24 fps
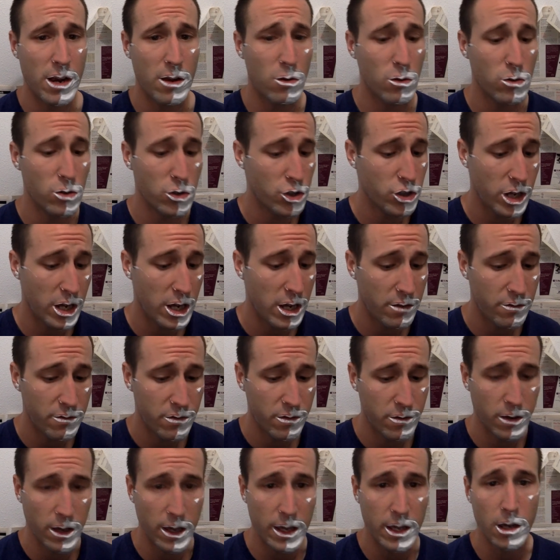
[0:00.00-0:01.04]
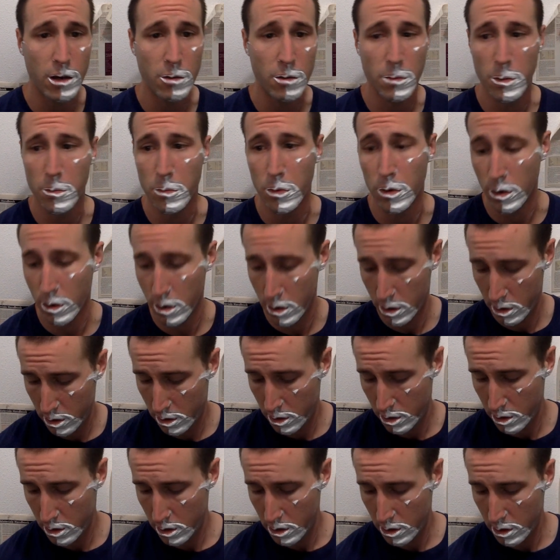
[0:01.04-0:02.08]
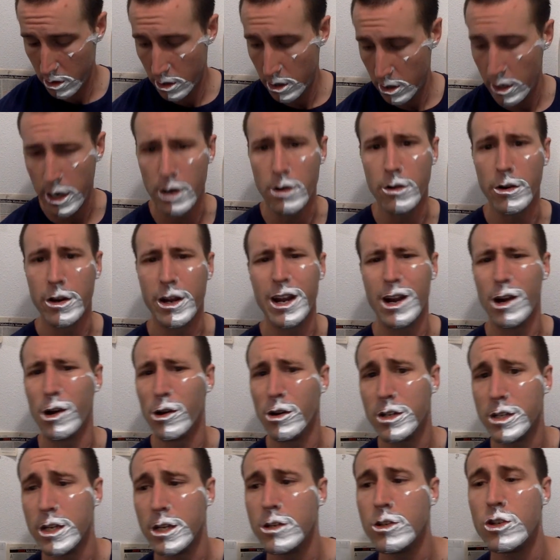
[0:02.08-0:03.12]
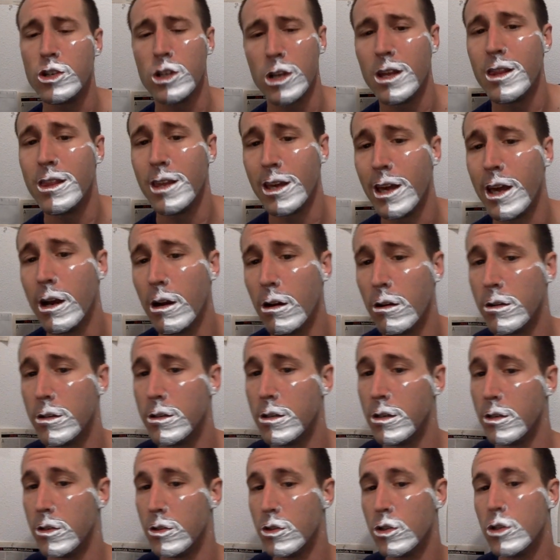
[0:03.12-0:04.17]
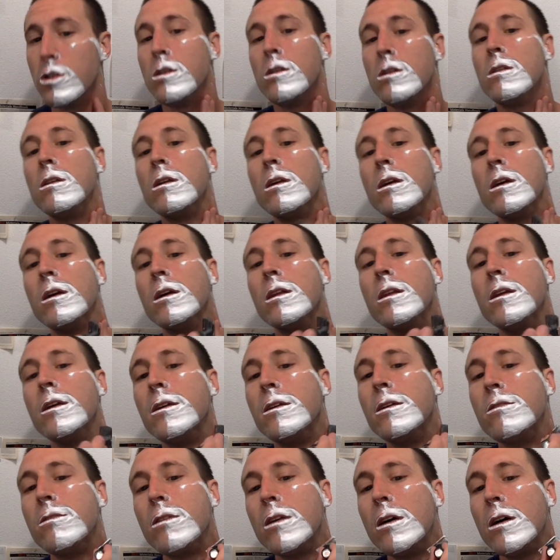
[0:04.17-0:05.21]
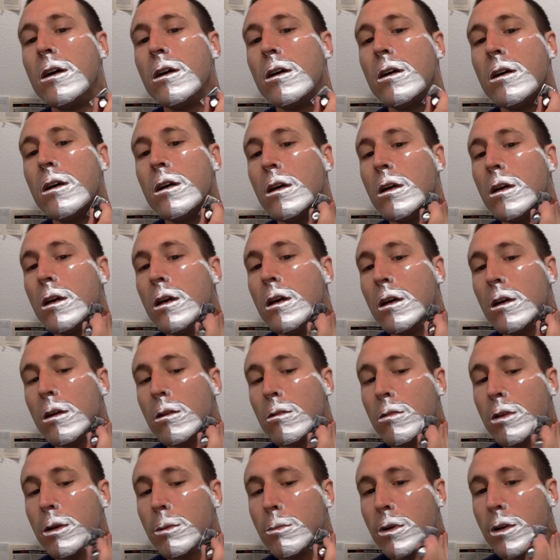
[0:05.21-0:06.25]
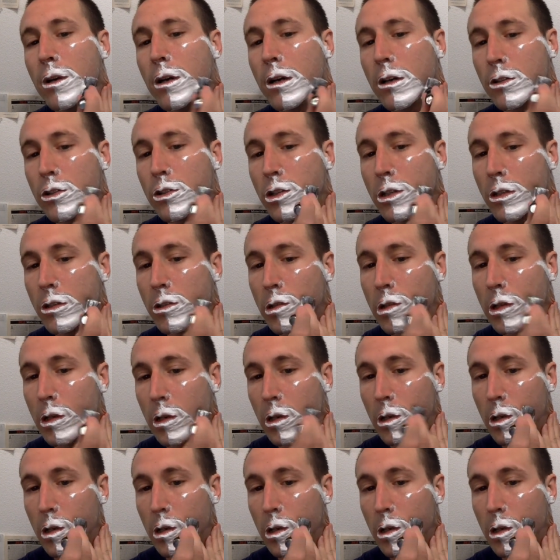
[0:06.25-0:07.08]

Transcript: Gold Shave? I can't remember. Heritage? I think Heritage. The guy that does reproductions.